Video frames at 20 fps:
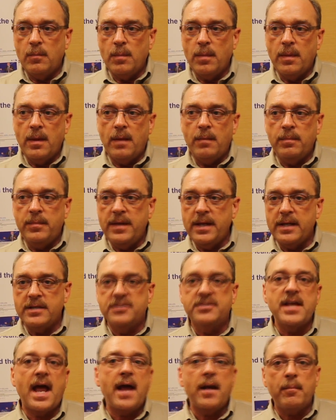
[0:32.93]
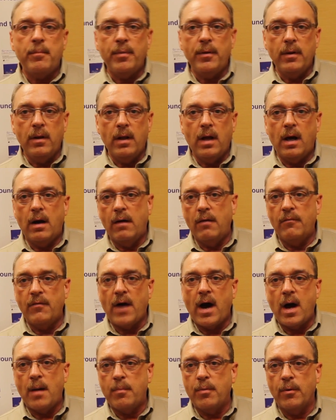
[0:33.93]
the example of
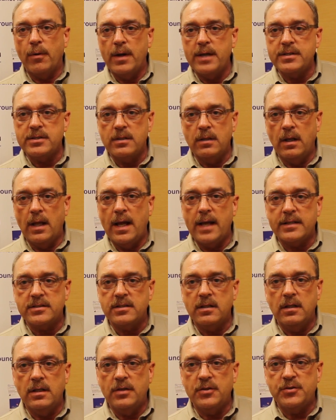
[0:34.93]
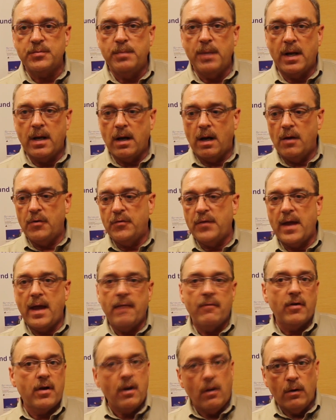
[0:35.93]
operational excellence because they
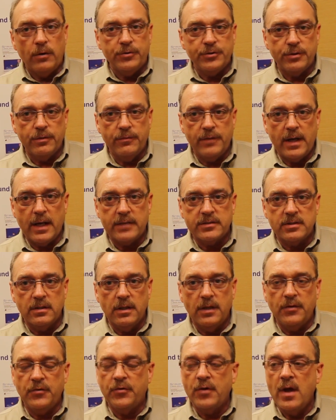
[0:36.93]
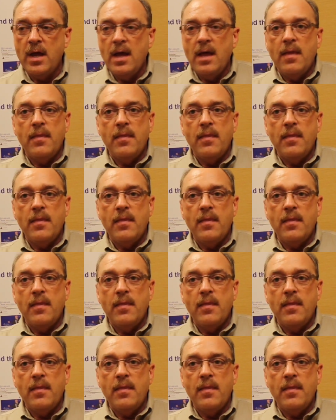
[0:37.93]
have a culture of excellence.